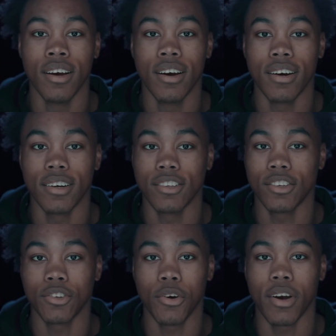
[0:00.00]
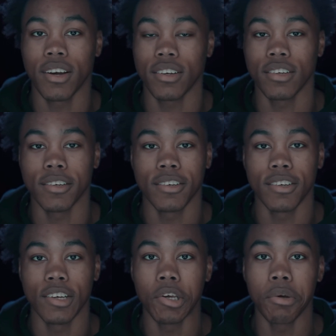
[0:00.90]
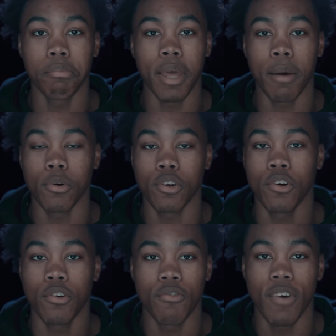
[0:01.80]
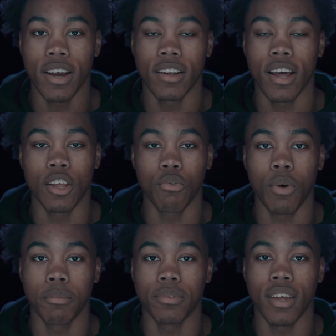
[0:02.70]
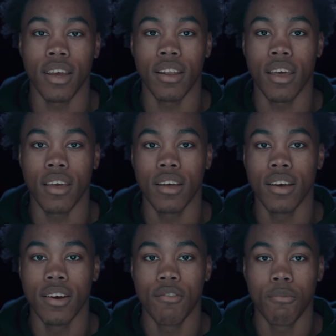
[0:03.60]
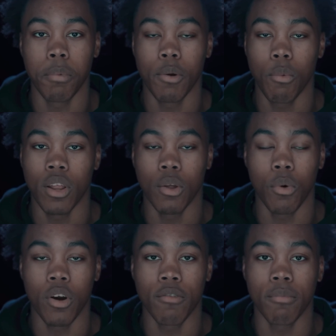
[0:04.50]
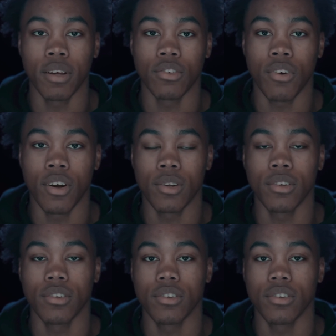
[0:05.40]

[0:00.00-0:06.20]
started the season with like 3 straight triple-doubles. But Zvi, you also don't want to do it to